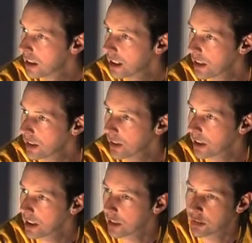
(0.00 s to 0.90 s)
Can't think of
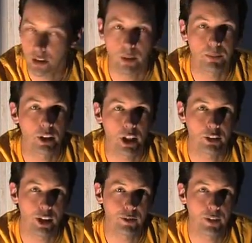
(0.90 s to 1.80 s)
anything else. So you guys
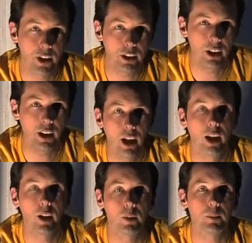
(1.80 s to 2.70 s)
have fun.
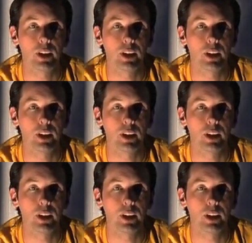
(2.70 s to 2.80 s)
Um,